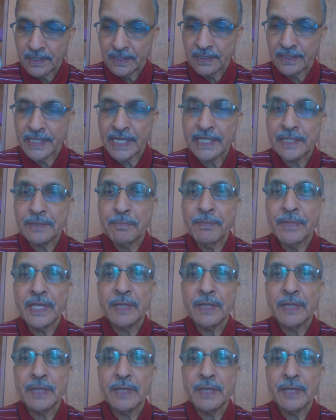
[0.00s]
that
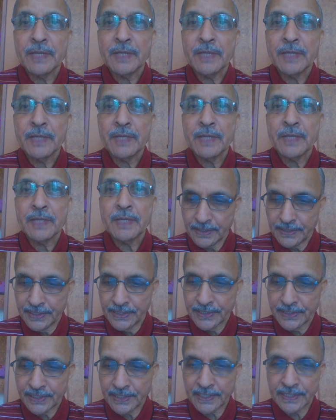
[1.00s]
may be of
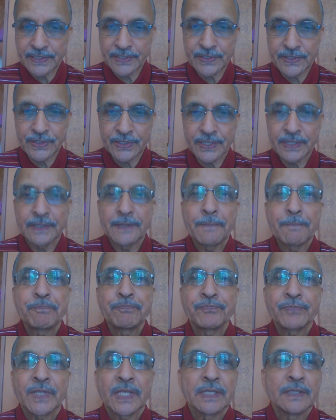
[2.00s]
interest
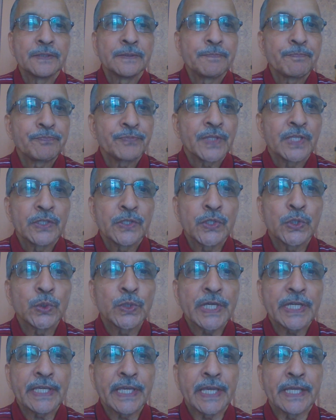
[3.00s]
to
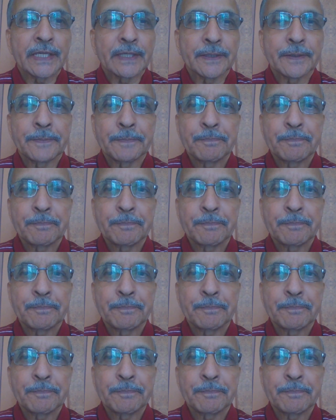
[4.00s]
the king.